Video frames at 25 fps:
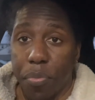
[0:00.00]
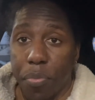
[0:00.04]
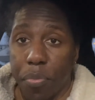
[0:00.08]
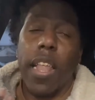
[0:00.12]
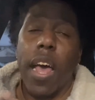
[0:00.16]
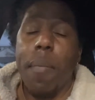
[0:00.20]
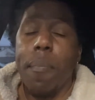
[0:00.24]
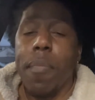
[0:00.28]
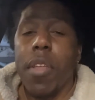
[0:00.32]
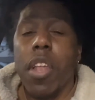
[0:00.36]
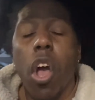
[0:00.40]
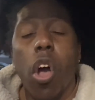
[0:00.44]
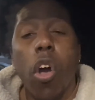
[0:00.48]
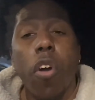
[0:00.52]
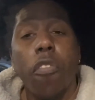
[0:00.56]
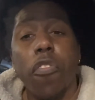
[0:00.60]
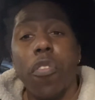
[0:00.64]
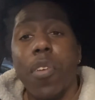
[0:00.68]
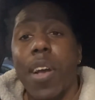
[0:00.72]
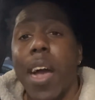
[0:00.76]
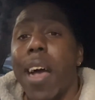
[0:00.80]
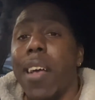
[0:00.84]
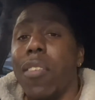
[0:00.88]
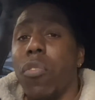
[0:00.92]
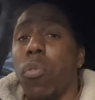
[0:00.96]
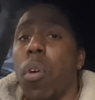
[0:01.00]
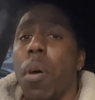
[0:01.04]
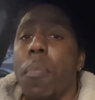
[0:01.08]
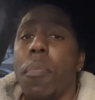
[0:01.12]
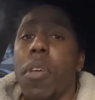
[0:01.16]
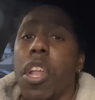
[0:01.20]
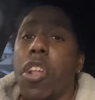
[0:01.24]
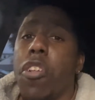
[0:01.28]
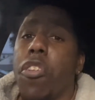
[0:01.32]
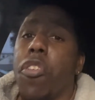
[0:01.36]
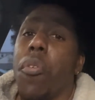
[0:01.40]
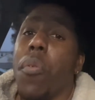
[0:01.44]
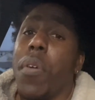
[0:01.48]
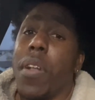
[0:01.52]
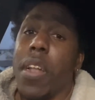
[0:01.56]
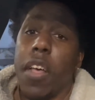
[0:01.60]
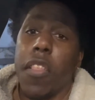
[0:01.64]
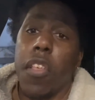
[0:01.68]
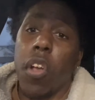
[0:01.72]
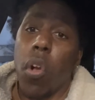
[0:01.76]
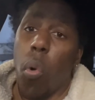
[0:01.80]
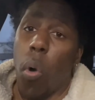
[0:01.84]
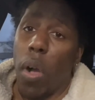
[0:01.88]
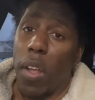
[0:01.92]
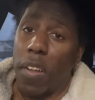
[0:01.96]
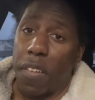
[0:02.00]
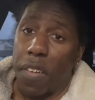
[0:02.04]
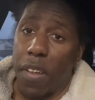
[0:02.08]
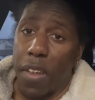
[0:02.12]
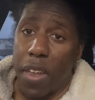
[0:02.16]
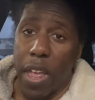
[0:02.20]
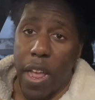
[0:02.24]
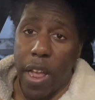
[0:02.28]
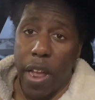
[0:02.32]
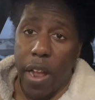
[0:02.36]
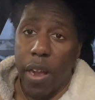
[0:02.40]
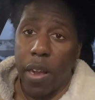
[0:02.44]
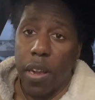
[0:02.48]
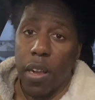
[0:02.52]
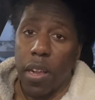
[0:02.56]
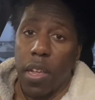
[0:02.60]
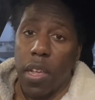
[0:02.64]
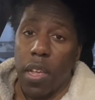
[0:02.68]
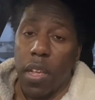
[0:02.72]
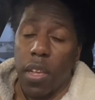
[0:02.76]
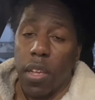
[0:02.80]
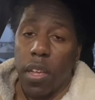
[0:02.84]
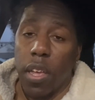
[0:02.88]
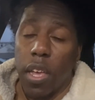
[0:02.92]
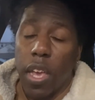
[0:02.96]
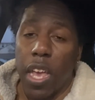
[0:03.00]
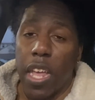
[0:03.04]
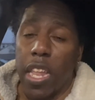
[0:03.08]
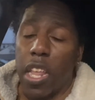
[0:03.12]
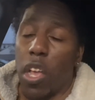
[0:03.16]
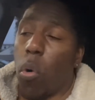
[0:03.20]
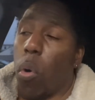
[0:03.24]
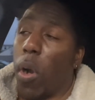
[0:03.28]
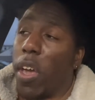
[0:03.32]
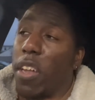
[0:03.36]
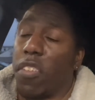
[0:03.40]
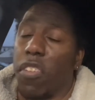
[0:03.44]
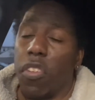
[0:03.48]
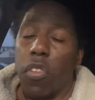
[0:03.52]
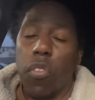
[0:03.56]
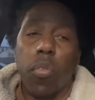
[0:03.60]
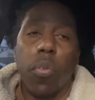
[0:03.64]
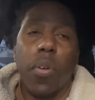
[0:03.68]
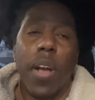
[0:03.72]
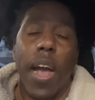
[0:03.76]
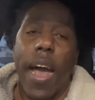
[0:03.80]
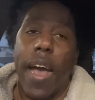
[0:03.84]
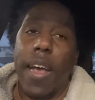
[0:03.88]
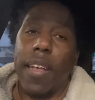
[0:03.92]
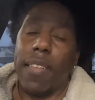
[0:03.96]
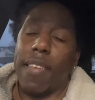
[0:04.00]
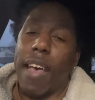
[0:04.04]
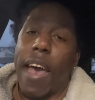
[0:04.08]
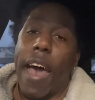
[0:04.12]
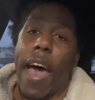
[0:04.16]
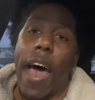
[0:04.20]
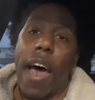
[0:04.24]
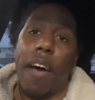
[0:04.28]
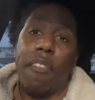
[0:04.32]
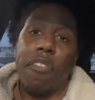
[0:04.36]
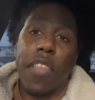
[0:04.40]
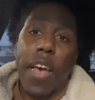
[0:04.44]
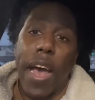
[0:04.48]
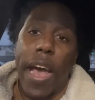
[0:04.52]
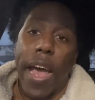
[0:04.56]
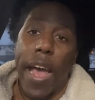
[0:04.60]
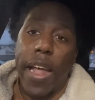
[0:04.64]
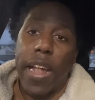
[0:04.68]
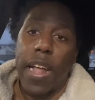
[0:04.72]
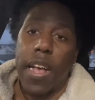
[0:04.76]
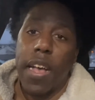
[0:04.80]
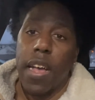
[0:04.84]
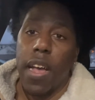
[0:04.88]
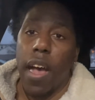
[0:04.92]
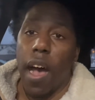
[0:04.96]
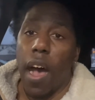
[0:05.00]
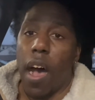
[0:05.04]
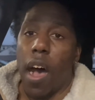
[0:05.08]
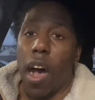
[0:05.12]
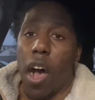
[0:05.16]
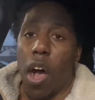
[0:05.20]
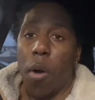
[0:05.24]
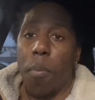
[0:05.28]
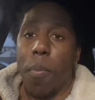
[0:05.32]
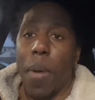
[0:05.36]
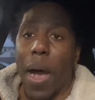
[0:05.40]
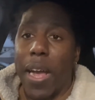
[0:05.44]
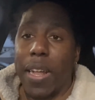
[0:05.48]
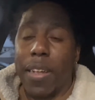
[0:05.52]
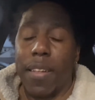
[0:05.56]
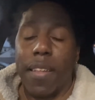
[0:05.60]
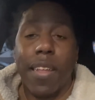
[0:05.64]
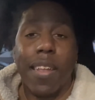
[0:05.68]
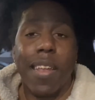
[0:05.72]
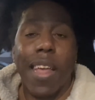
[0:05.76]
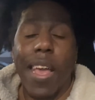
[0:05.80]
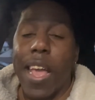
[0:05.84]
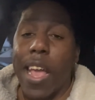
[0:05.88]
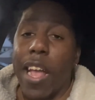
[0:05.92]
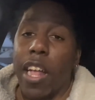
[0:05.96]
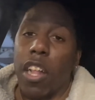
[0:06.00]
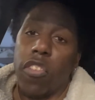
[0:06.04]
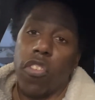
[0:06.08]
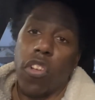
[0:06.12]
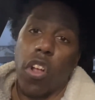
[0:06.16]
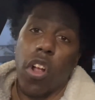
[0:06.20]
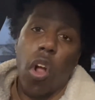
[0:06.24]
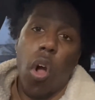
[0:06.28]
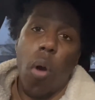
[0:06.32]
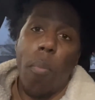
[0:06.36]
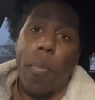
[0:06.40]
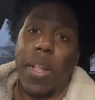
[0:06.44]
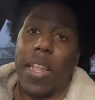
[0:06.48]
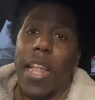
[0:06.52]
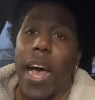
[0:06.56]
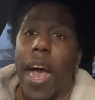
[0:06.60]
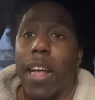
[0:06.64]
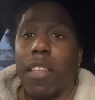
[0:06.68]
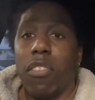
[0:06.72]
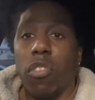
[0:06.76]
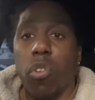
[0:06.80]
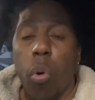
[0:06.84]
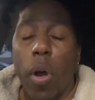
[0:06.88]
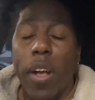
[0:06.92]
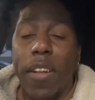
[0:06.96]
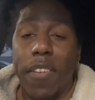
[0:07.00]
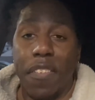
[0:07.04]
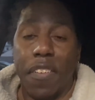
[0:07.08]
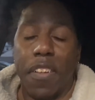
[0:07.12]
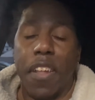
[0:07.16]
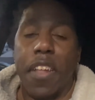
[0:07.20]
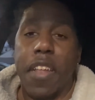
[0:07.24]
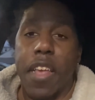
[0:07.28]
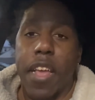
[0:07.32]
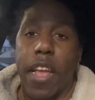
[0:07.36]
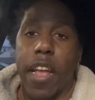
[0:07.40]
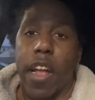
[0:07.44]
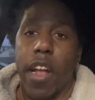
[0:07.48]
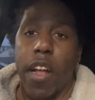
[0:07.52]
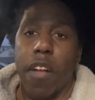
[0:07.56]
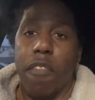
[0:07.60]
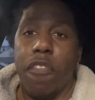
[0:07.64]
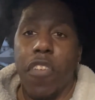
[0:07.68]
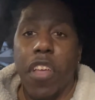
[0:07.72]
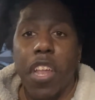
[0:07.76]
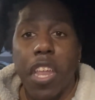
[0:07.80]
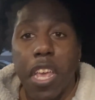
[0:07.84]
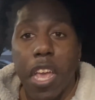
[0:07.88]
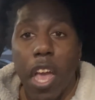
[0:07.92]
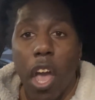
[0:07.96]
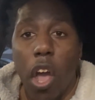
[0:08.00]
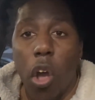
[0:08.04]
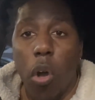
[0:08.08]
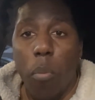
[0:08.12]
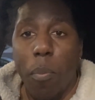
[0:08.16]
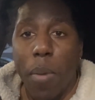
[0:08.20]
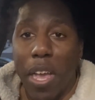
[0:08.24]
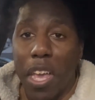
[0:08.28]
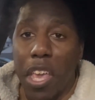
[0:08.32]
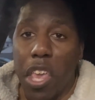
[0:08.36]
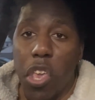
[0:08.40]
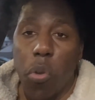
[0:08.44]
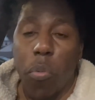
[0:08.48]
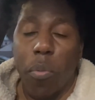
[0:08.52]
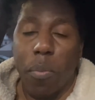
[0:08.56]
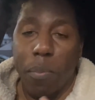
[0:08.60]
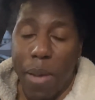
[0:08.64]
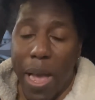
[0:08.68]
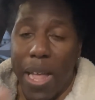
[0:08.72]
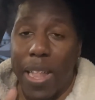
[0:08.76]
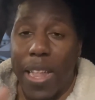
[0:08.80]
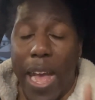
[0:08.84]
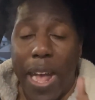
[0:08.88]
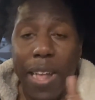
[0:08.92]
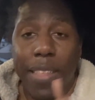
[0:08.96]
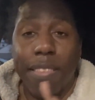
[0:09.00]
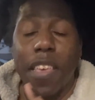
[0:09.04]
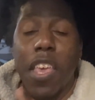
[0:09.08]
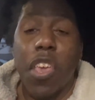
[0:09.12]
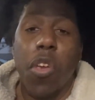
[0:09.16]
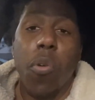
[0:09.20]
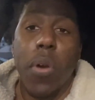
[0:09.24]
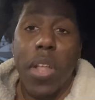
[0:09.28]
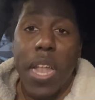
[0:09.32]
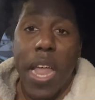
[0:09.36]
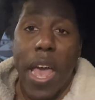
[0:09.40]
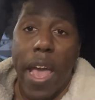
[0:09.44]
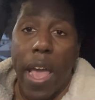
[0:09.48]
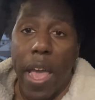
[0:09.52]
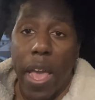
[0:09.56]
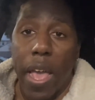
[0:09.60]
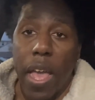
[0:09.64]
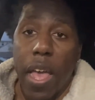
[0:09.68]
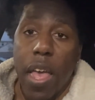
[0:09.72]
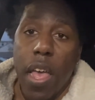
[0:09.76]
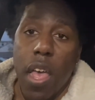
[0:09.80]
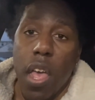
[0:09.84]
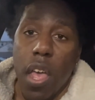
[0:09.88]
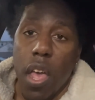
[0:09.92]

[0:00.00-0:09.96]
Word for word: Let me know if you guys want me to do another questionnaire. Any questions you guys have that um, I didn't answer on my last questionnaire video, my Q, my last Q and A.